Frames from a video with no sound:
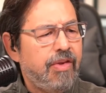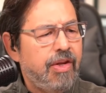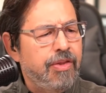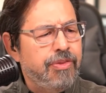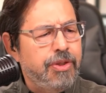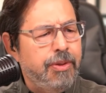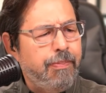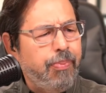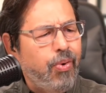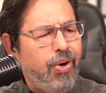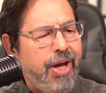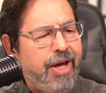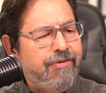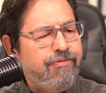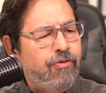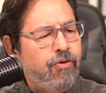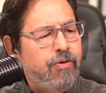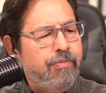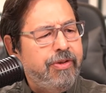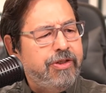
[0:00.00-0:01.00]
the
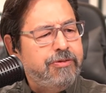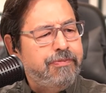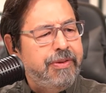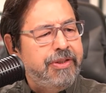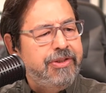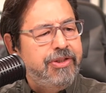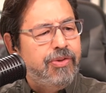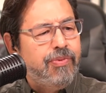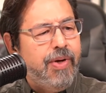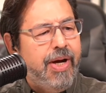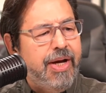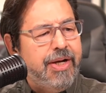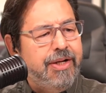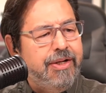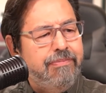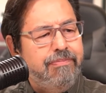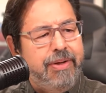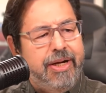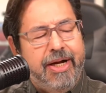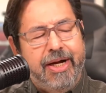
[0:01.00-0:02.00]
platform has been
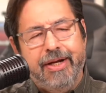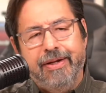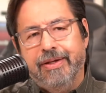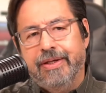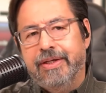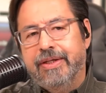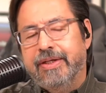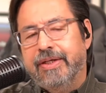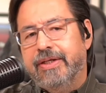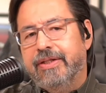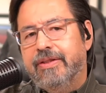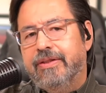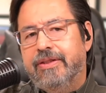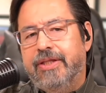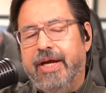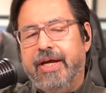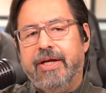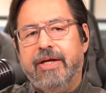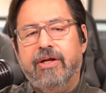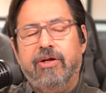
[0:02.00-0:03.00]
derided by
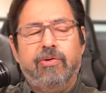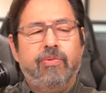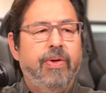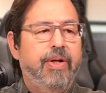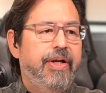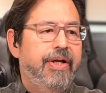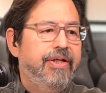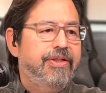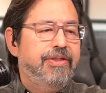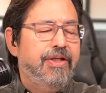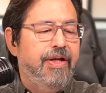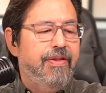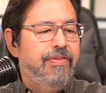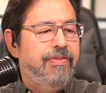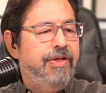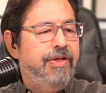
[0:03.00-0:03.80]
tech critics on